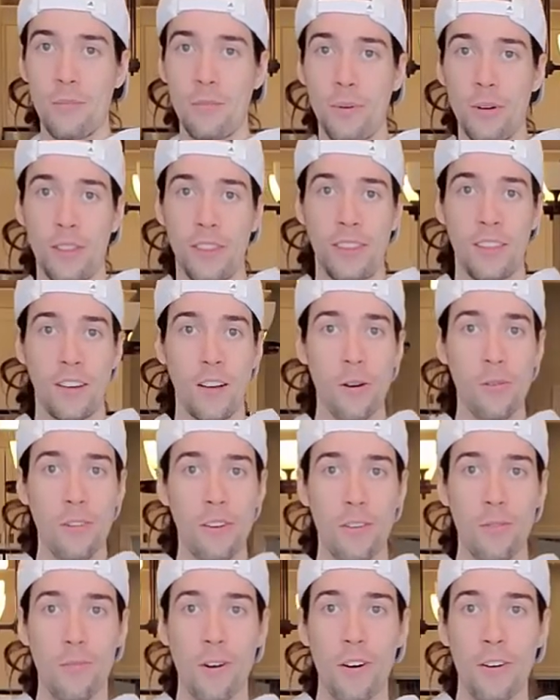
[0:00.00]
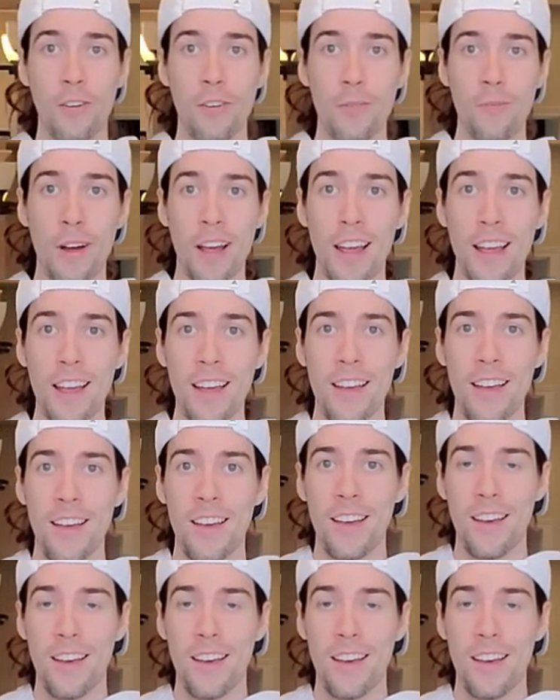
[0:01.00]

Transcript: and put the coconut water away.